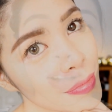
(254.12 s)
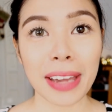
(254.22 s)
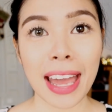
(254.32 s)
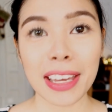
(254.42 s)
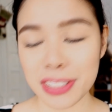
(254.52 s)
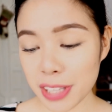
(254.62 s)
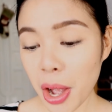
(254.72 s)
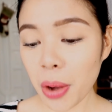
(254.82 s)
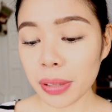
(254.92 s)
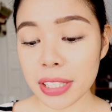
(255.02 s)
Okay,
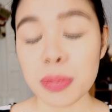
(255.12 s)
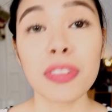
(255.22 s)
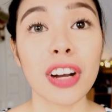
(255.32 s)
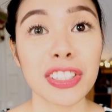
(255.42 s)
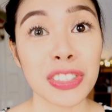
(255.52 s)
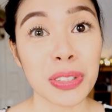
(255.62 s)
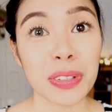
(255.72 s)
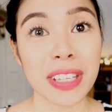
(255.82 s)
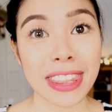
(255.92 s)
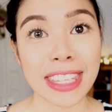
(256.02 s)
so let's move on
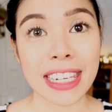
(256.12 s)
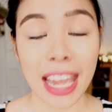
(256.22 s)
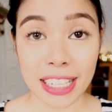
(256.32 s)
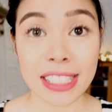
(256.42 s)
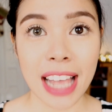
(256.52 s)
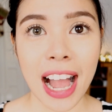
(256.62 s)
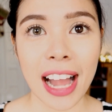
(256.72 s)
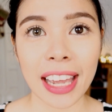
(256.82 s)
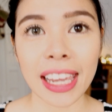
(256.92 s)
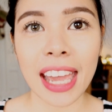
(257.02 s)
to the next
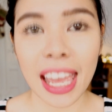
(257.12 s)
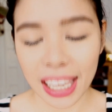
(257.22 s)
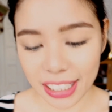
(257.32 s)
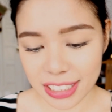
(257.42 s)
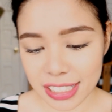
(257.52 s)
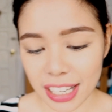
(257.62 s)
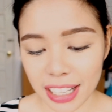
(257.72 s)
eye and